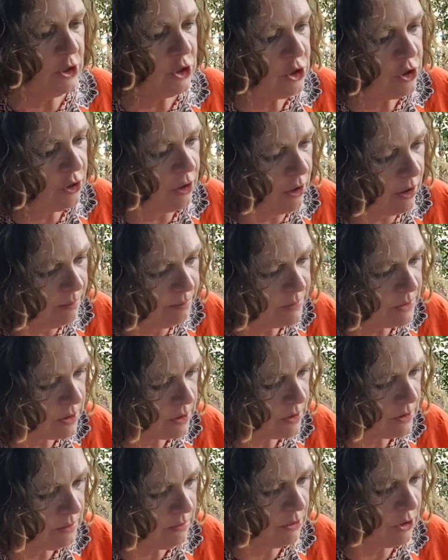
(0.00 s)
chopped,
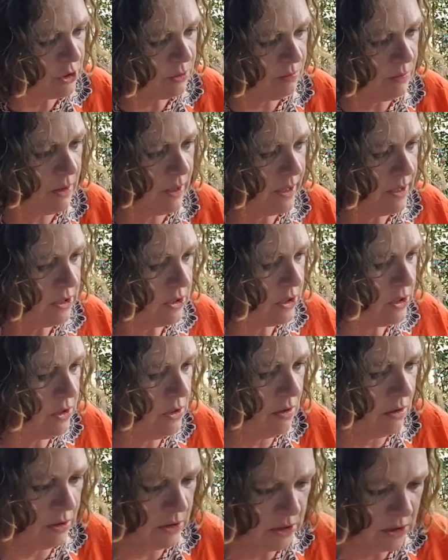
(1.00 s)
which mine is
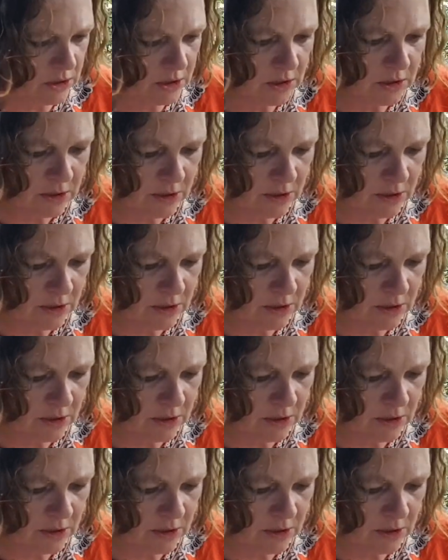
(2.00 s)
not.